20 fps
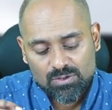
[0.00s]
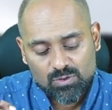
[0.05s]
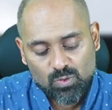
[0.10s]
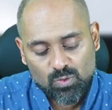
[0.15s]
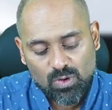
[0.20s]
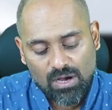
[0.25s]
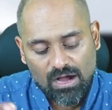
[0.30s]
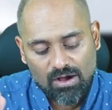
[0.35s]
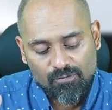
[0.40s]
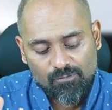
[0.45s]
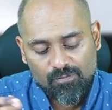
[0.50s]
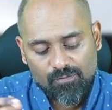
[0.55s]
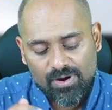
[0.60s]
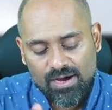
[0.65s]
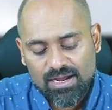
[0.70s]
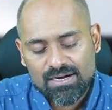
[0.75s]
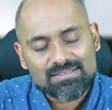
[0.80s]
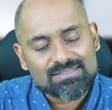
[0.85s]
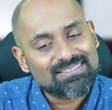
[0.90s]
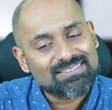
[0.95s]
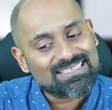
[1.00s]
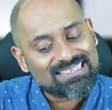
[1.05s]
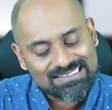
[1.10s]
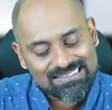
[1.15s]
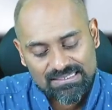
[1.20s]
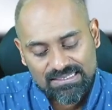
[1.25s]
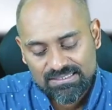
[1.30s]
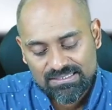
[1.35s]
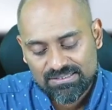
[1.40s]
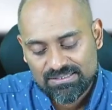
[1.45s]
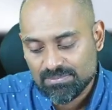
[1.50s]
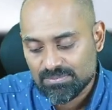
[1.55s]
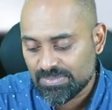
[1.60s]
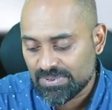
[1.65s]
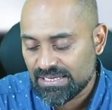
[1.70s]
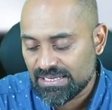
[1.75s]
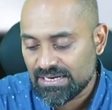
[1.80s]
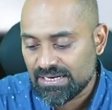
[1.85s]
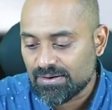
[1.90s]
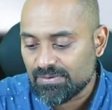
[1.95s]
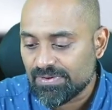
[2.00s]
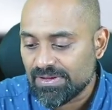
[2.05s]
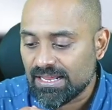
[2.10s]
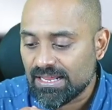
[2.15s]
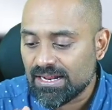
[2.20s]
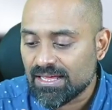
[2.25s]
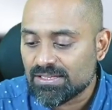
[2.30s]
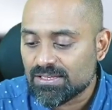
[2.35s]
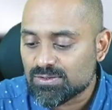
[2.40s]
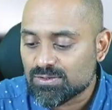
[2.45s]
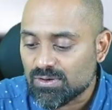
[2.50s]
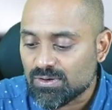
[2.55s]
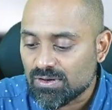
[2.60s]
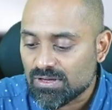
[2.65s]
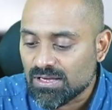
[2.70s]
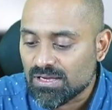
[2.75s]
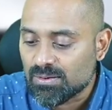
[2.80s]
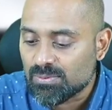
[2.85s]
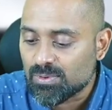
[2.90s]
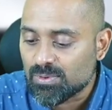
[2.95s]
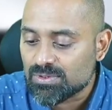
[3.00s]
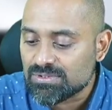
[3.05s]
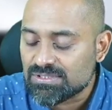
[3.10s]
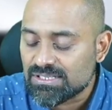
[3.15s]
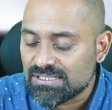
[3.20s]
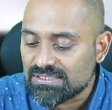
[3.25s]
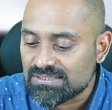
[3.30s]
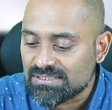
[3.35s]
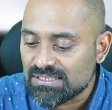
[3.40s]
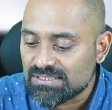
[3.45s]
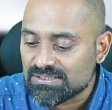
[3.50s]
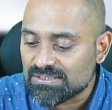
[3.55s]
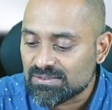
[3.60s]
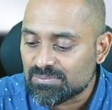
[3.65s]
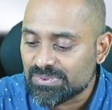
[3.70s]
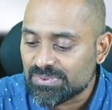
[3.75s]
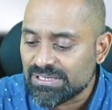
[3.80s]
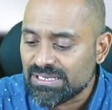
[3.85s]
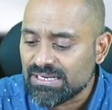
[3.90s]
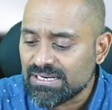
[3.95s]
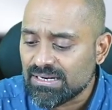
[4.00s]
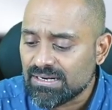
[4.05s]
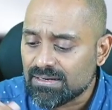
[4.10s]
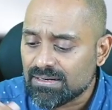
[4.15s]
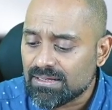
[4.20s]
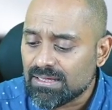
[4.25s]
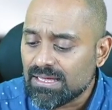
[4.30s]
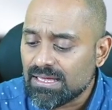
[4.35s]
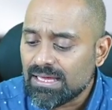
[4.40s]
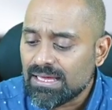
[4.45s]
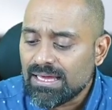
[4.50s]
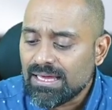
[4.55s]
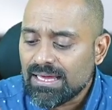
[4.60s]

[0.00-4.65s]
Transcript: So how far gestation period? Where are they talking about gestation period?